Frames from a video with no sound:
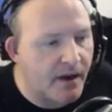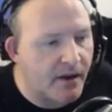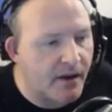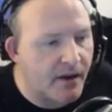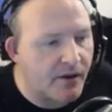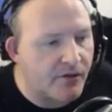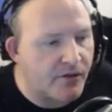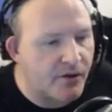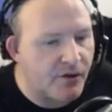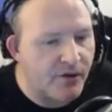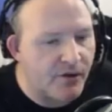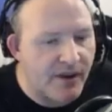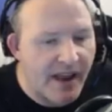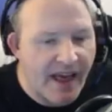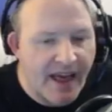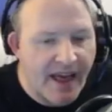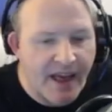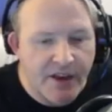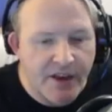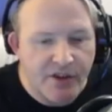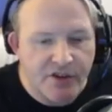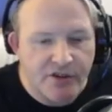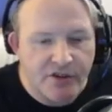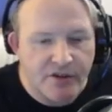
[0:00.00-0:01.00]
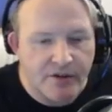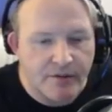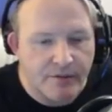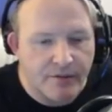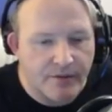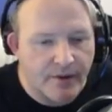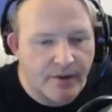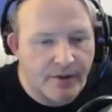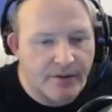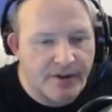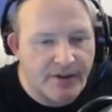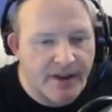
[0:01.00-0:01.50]
land,
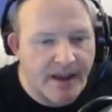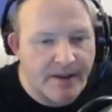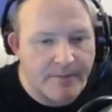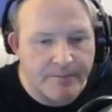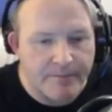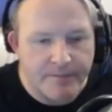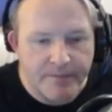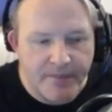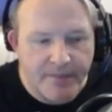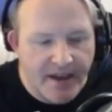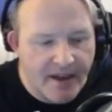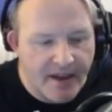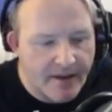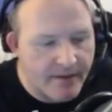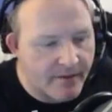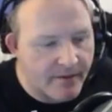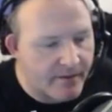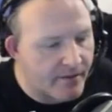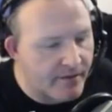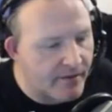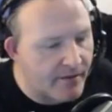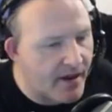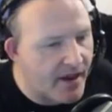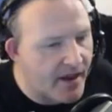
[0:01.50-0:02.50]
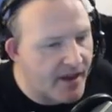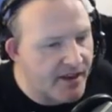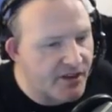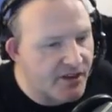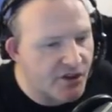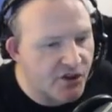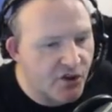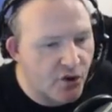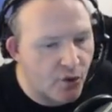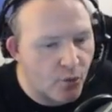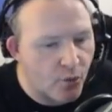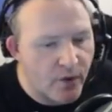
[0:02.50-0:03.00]
around
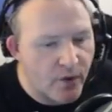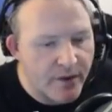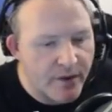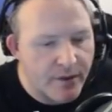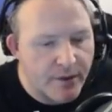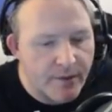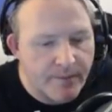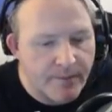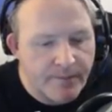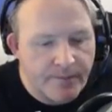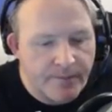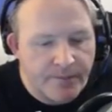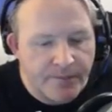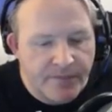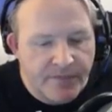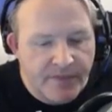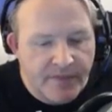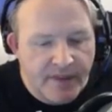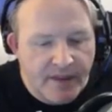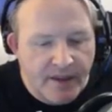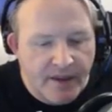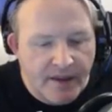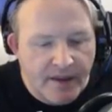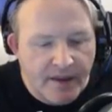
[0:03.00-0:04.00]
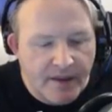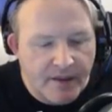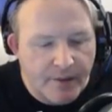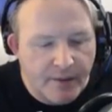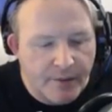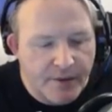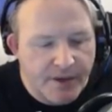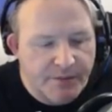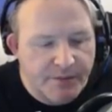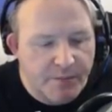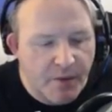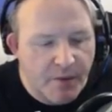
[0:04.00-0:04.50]
Ensk with
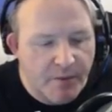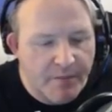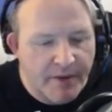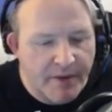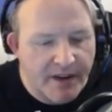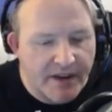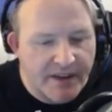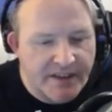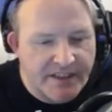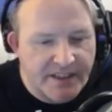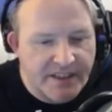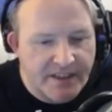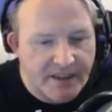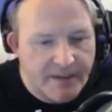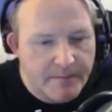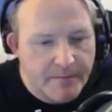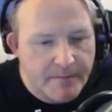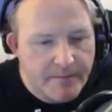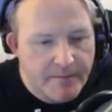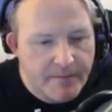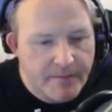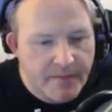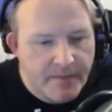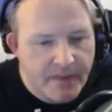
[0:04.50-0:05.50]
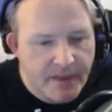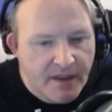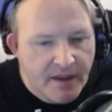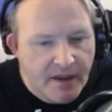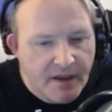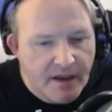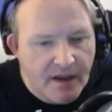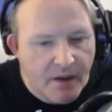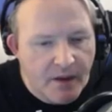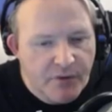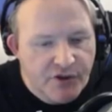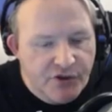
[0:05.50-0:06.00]
this mobility,
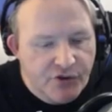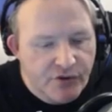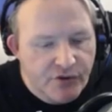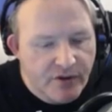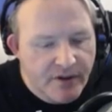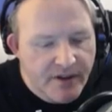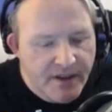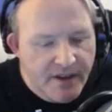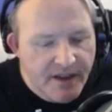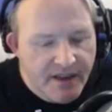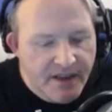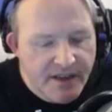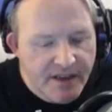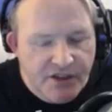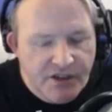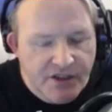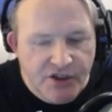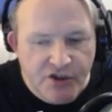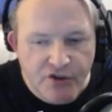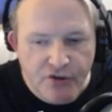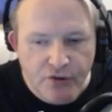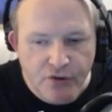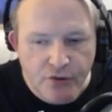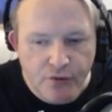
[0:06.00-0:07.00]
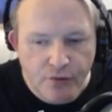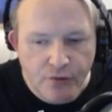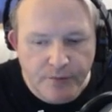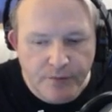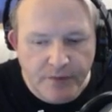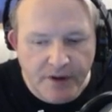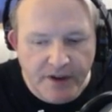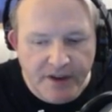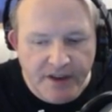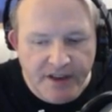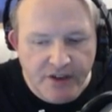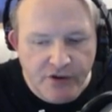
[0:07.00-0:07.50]
and we'll try and get into
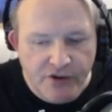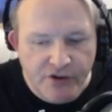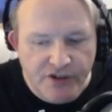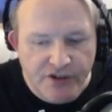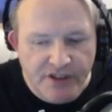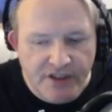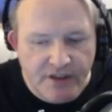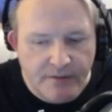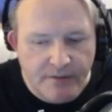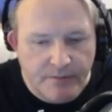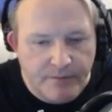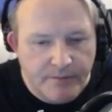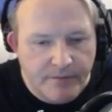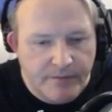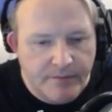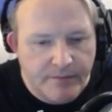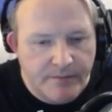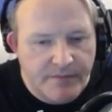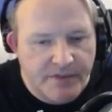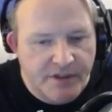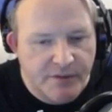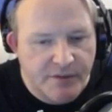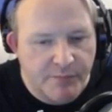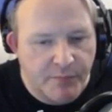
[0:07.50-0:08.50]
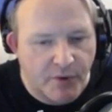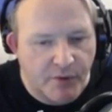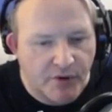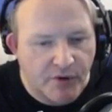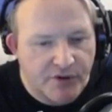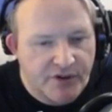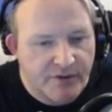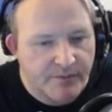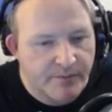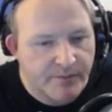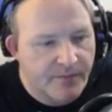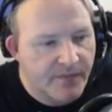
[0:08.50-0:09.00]
an interesting spot,
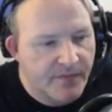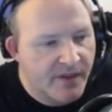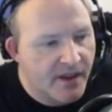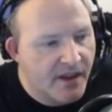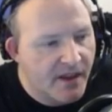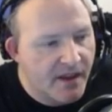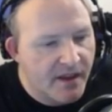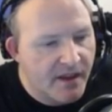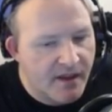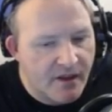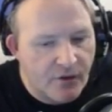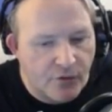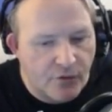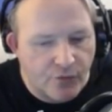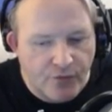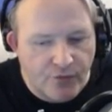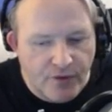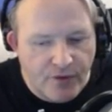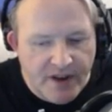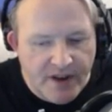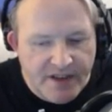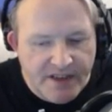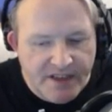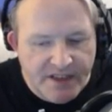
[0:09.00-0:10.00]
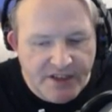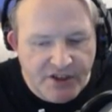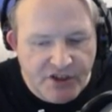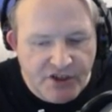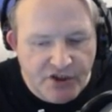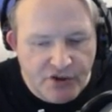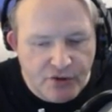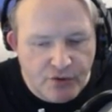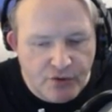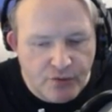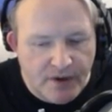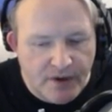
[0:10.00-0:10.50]
ready
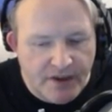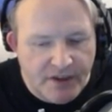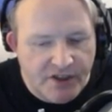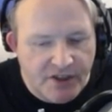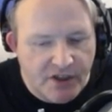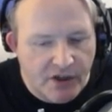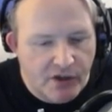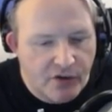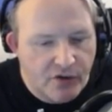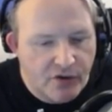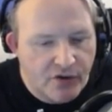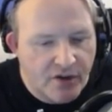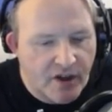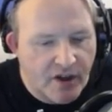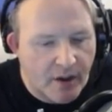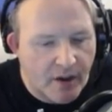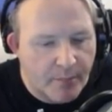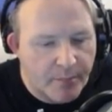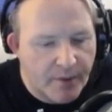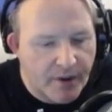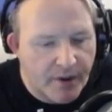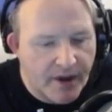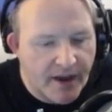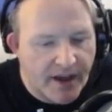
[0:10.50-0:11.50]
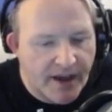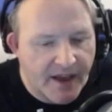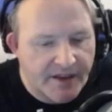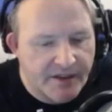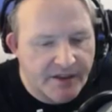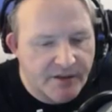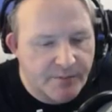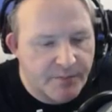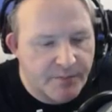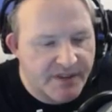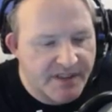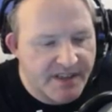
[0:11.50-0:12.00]
to look up and
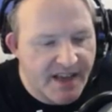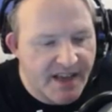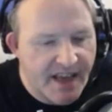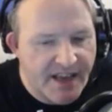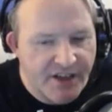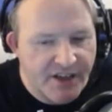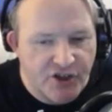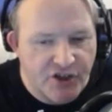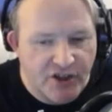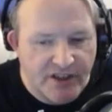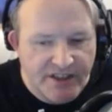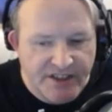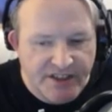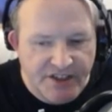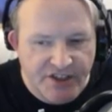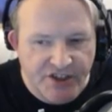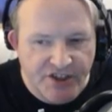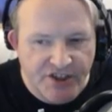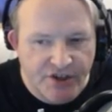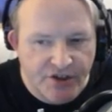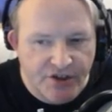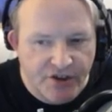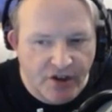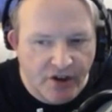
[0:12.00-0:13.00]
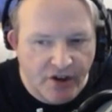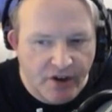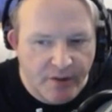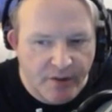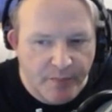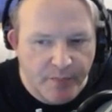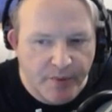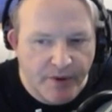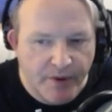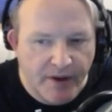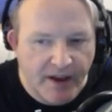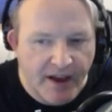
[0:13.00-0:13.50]
potentially snipe
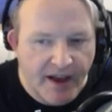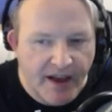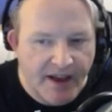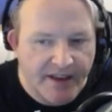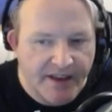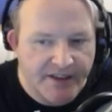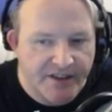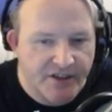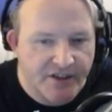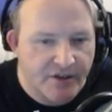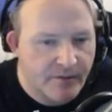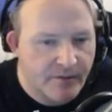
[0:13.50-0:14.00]
at